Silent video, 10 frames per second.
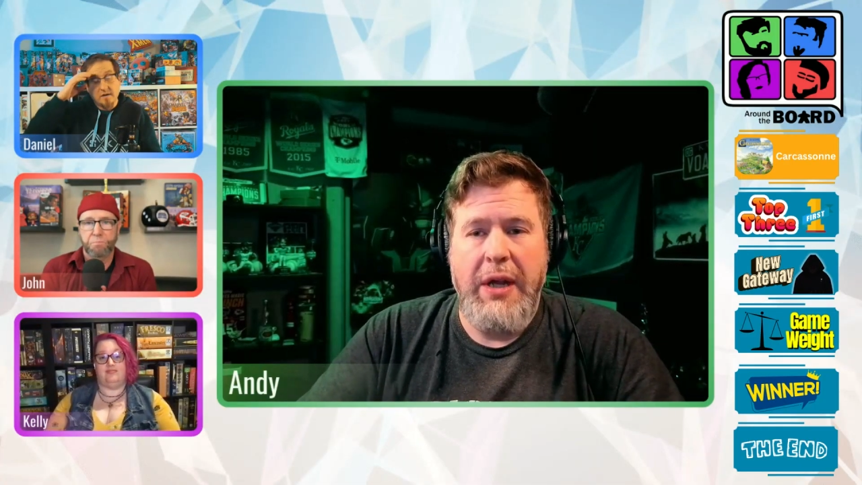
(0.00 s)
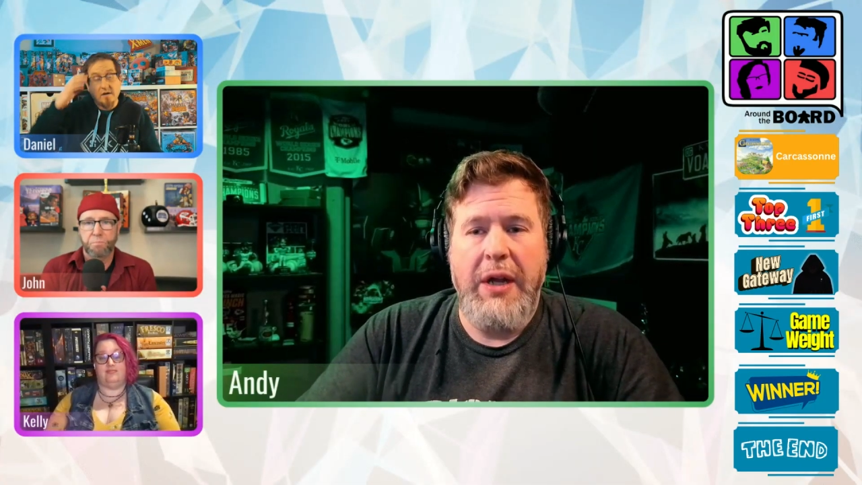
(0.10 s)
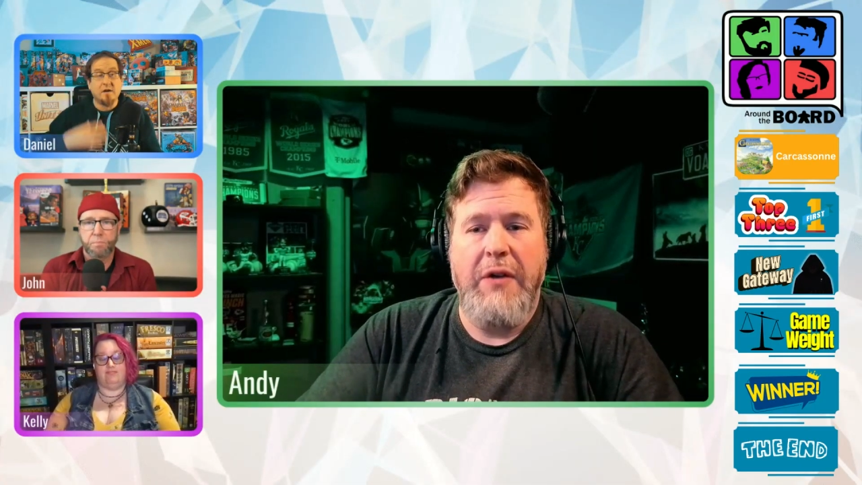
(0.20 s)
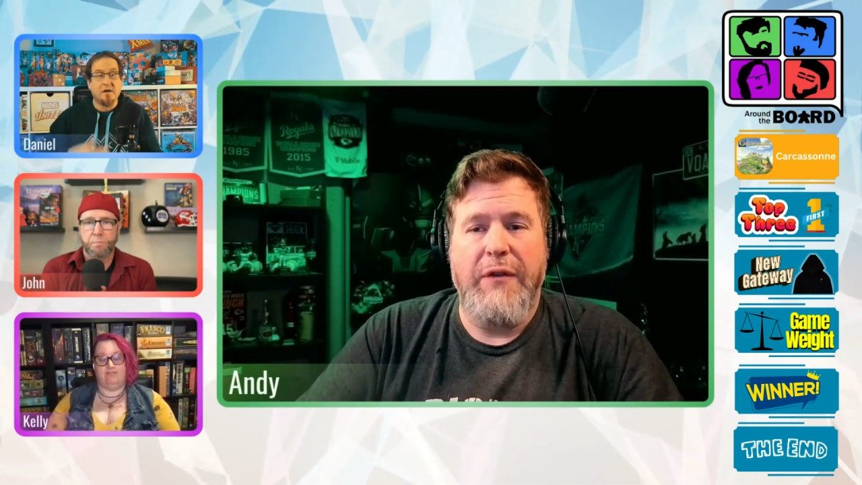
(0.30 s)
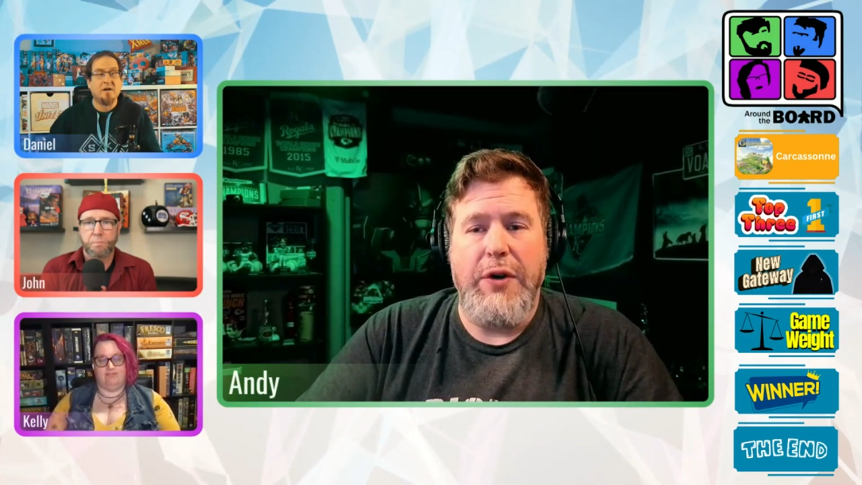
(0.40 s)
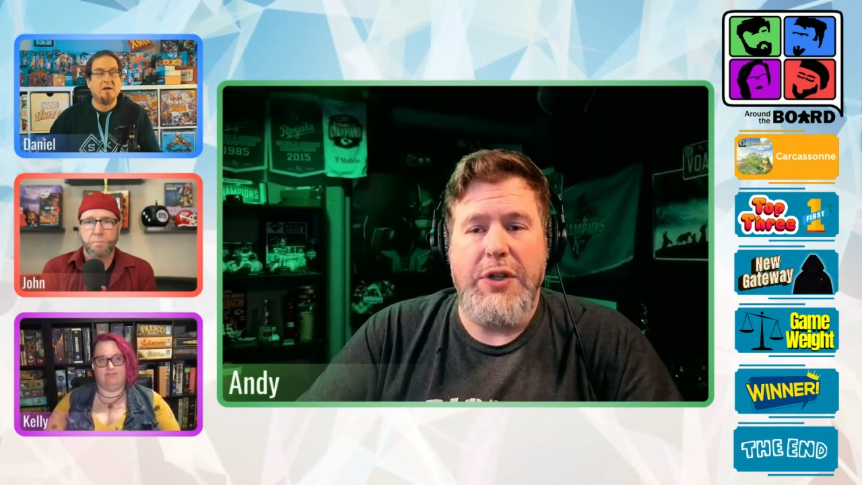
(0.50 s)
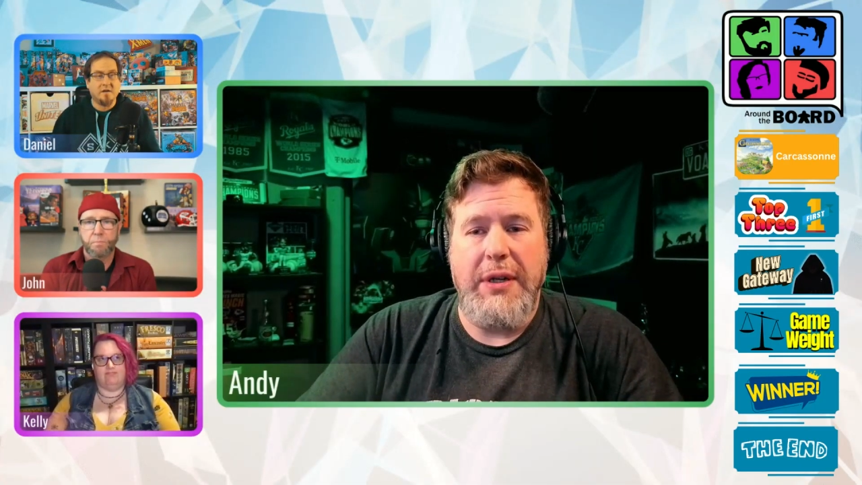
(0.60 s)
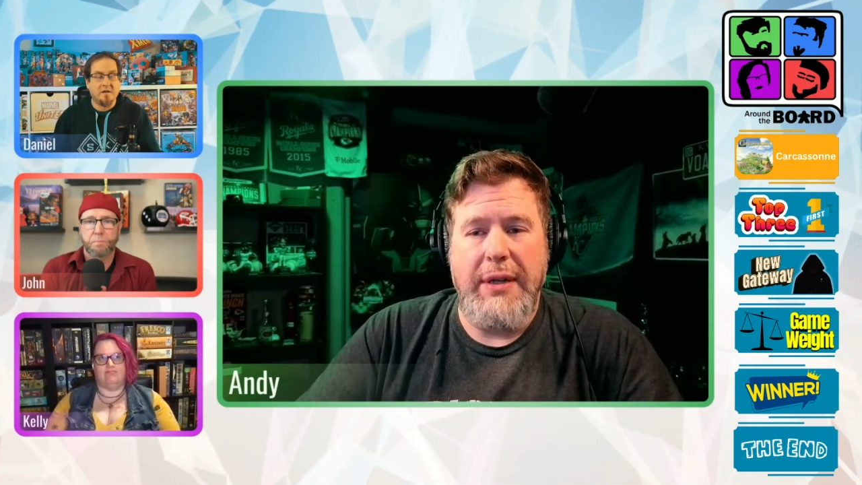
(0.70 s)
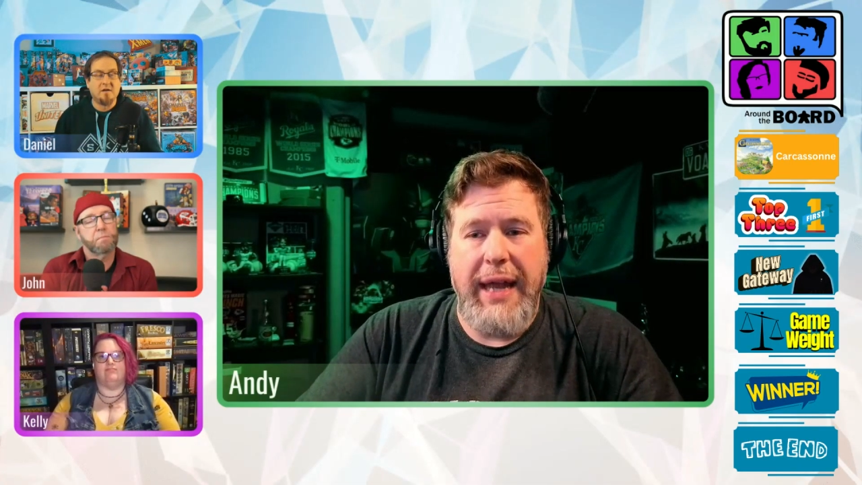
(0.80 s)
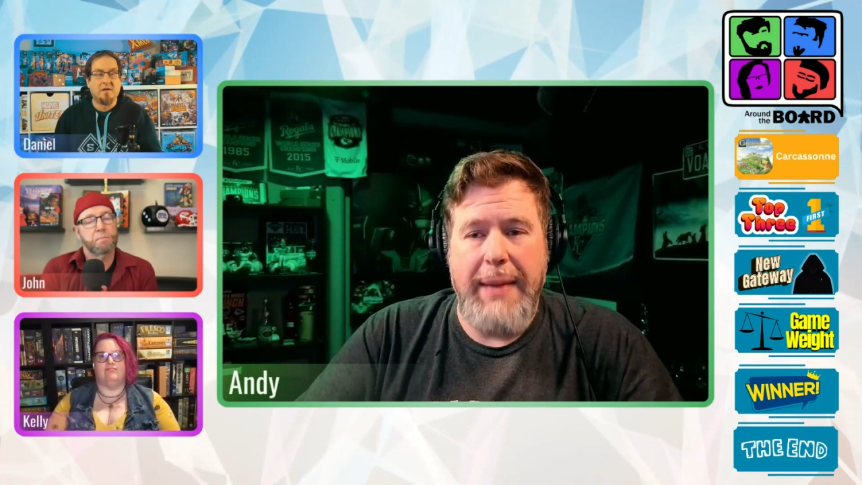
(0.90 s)
first
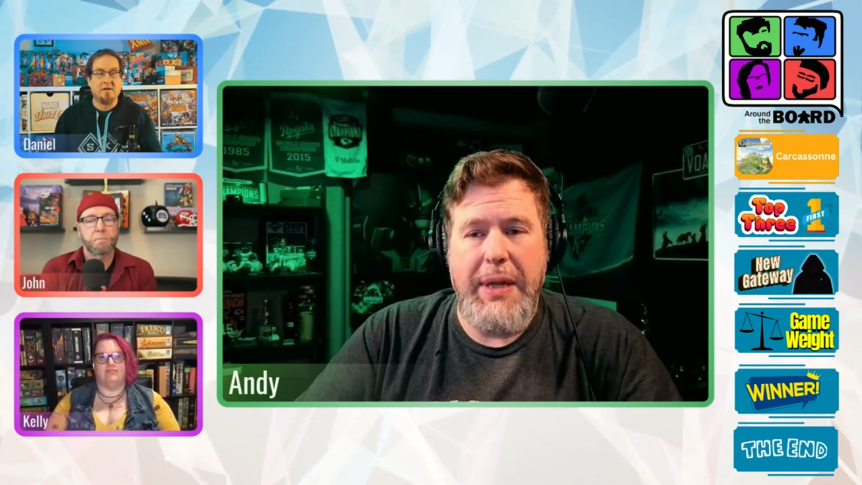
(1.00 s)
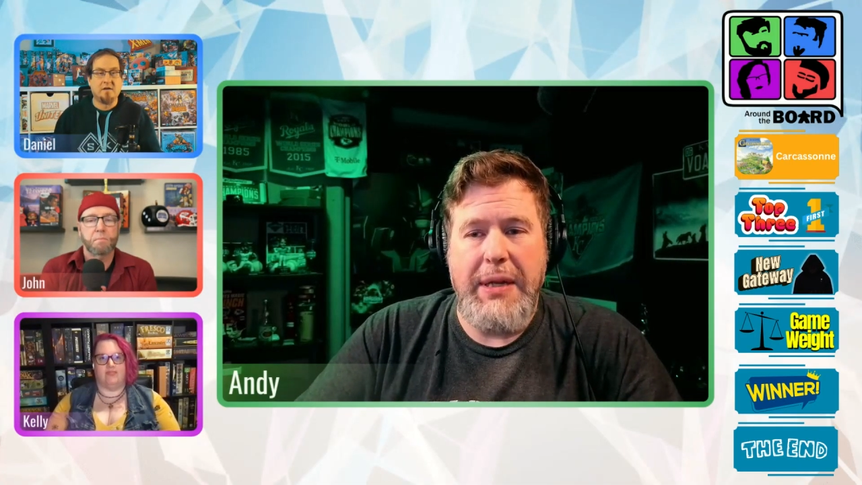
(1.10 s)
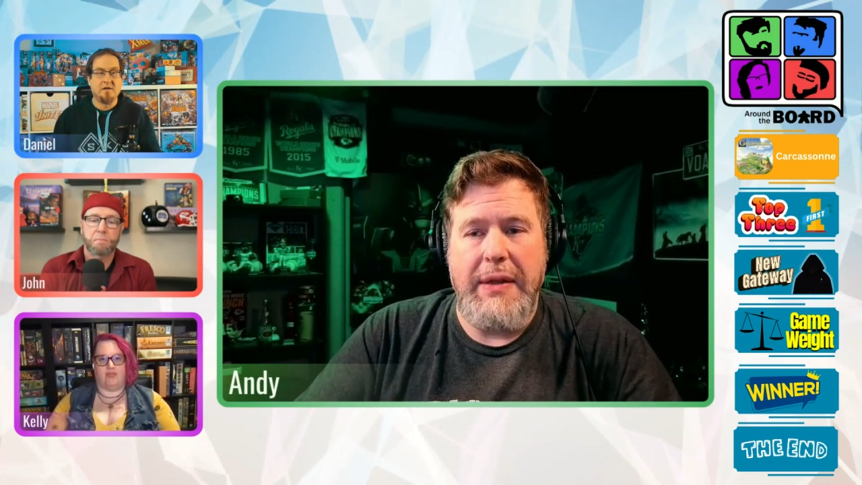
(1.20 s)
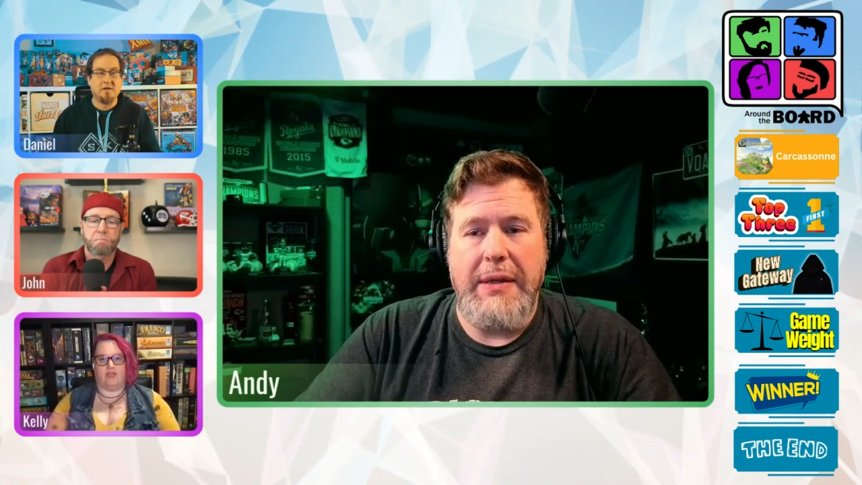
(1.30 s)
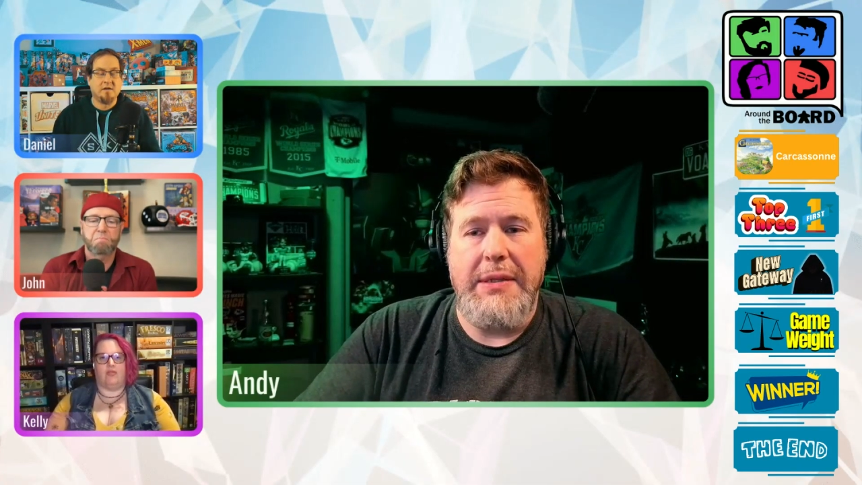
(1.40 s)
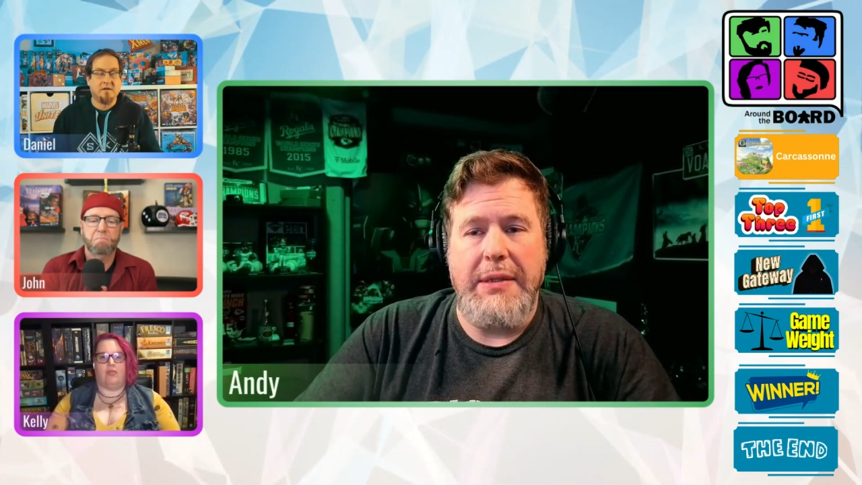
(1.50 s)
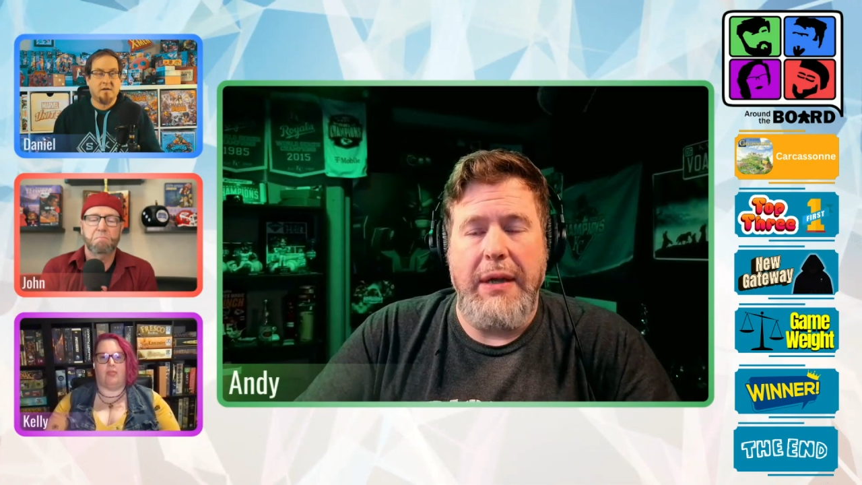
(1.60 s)
game into this,